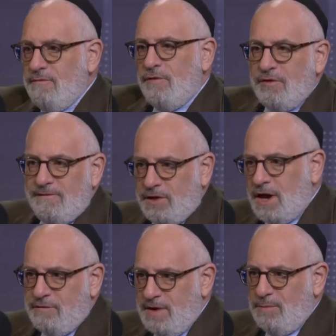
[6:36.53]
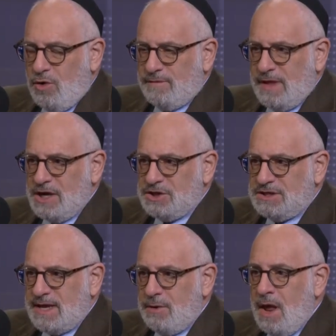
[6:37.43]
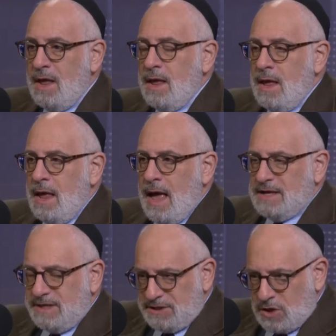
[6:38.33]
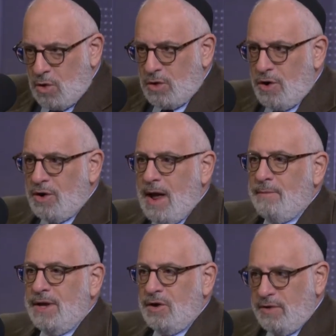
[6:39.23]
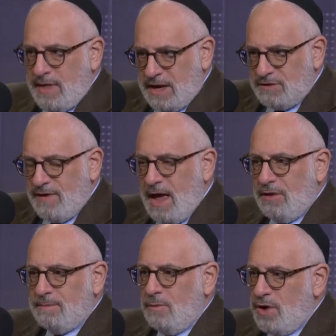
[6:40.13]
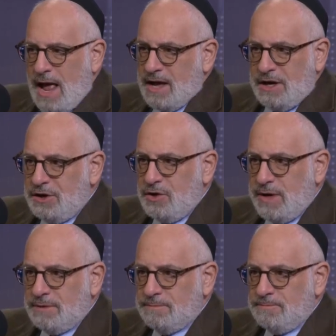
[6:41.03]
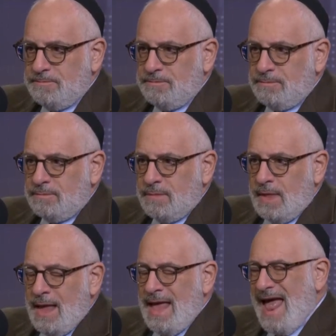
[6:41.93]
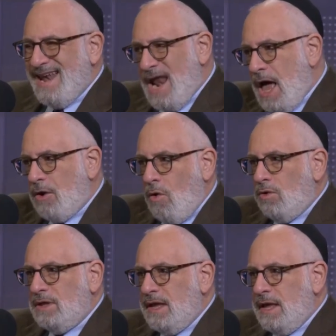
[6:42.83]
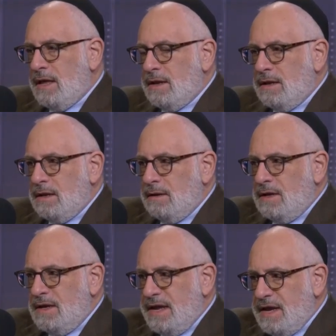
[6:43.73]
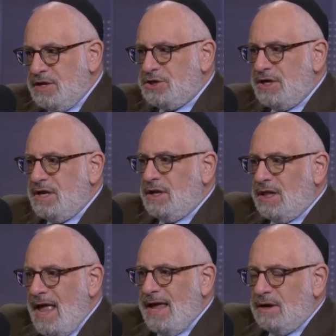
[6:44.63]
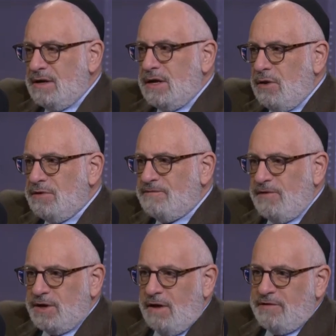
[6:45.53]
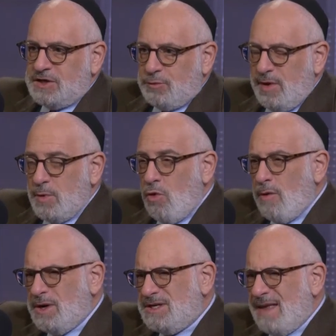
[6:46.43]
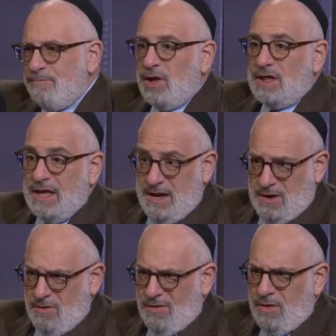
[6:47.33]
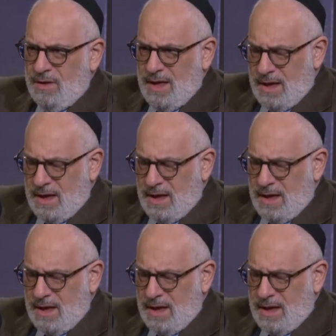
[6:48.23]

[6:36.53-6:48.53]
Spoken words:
for the Philadelphia Board of Elections said, I see it's a court order and we agree that it's valid. We're not going to do it. And not only did she delay until the Philadelphia Supreme Court, which is a political